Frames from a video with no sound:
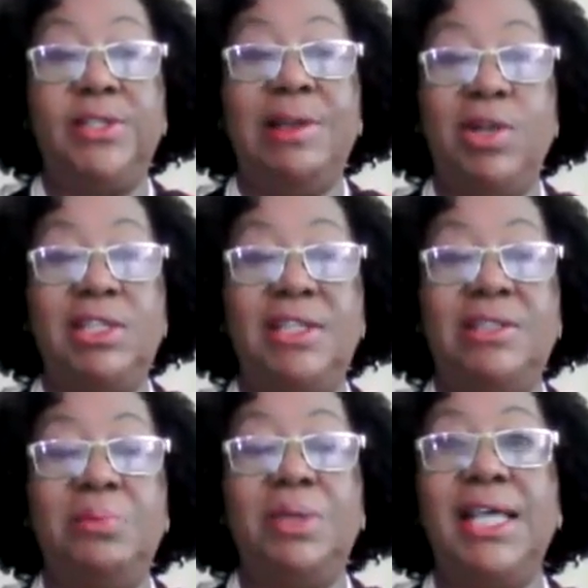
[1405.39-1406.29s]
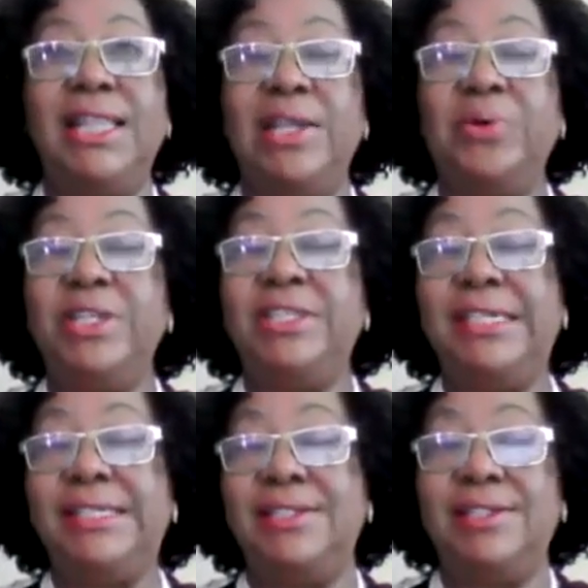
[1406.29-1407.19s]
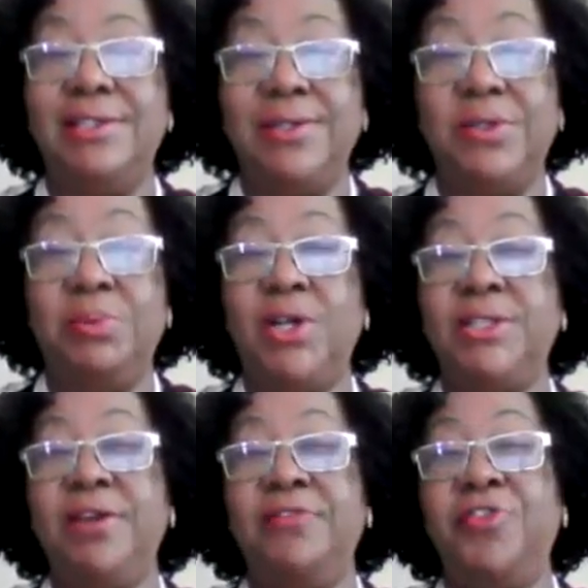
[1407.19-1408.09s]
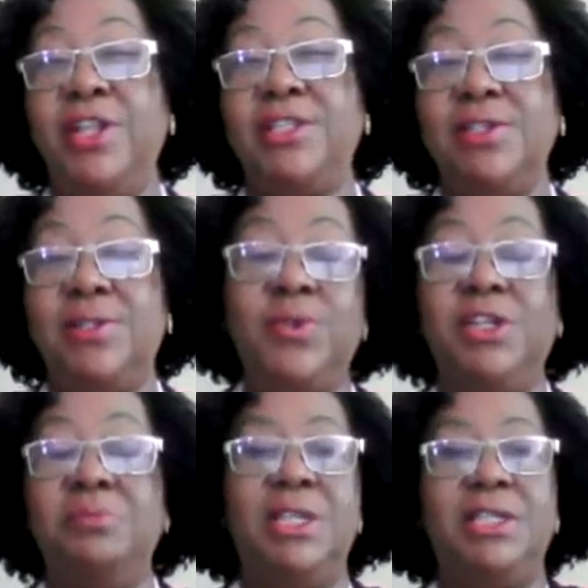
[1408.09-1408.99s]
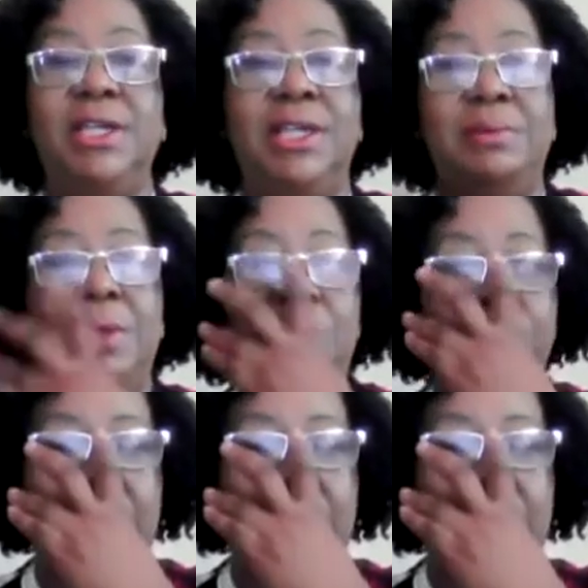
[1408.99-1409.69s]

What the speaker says: Someone said to me that they don't need to listen to the news because their friends on social media keep them up to